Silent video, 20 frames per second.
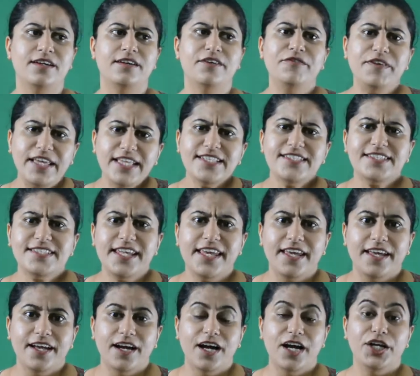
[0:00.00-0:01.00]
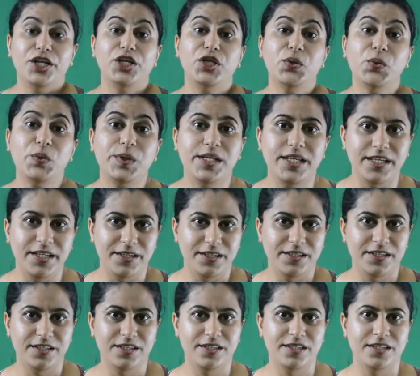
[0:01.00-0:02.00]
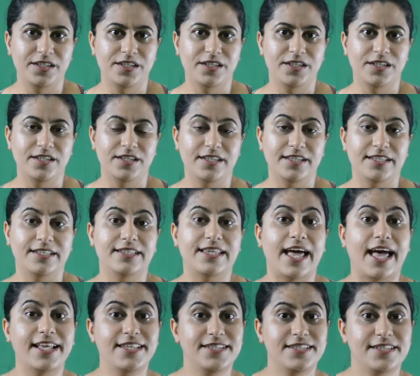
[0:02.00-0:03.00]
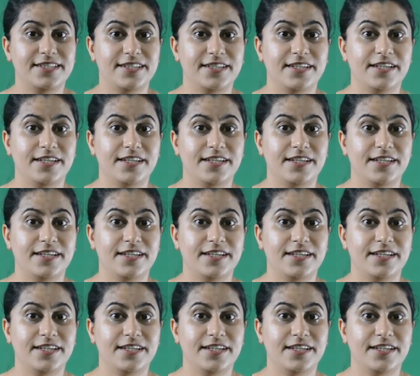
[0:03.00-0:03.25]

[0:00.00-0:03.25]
we can say, a duty that